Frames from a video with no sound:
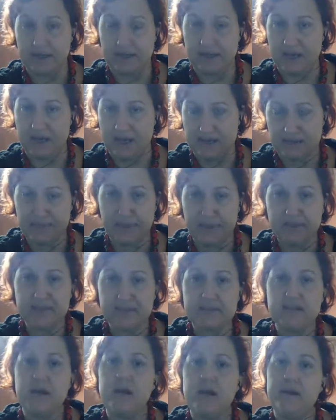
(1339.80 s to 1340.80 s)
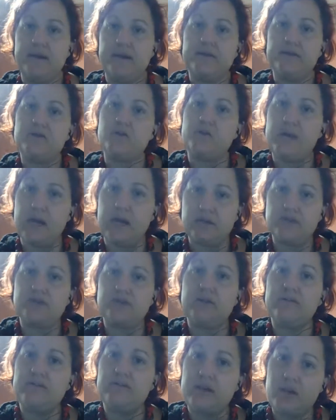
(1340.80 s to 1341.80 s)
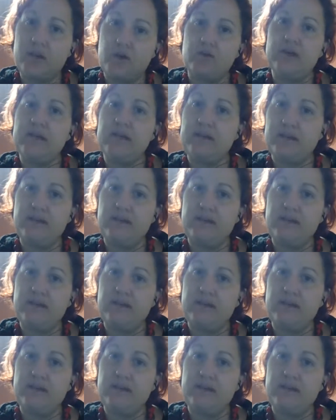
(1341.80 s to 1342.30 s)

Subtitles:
aspects. So actually they only give